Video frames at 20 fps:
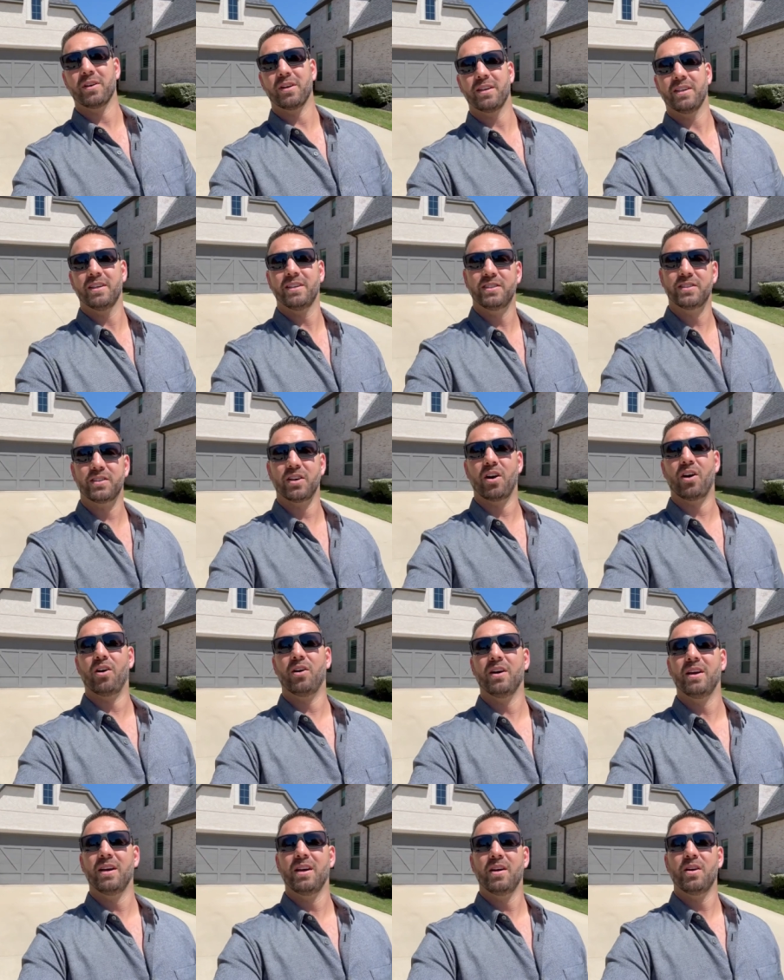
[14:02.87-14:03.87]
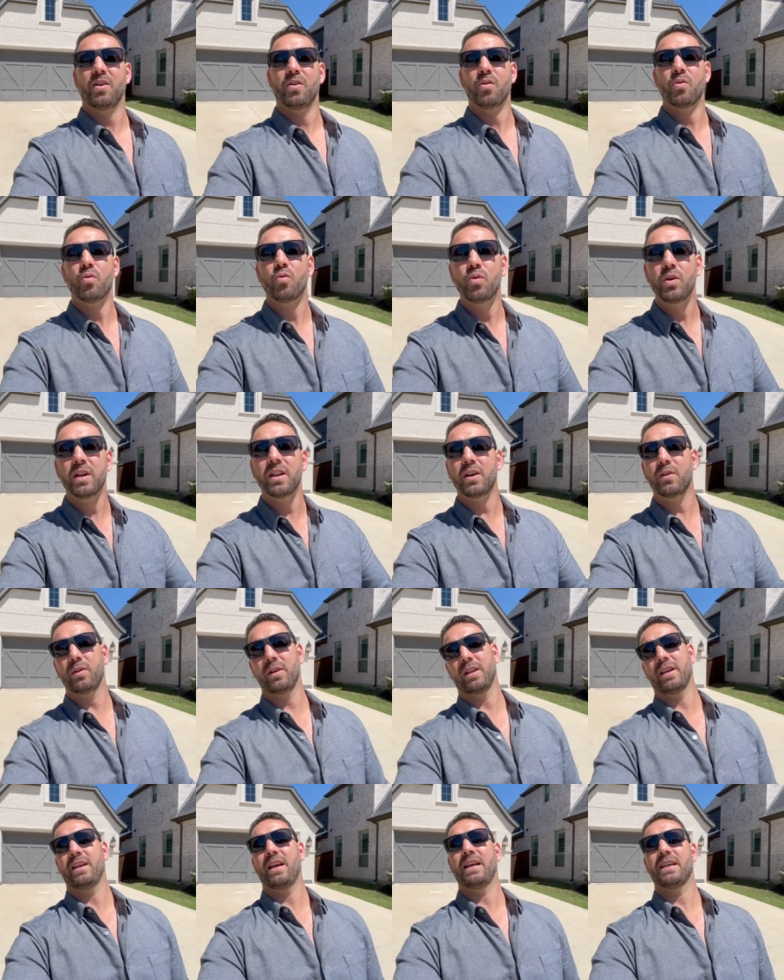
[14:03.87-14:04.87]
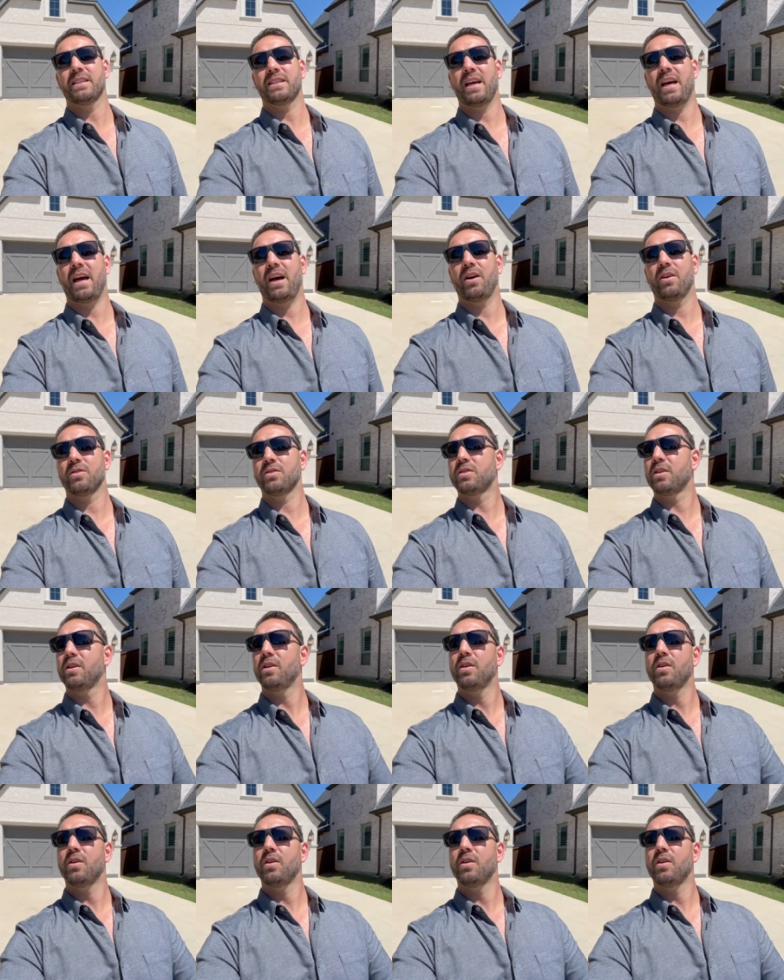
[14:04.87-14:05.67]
it. So really, really nice house,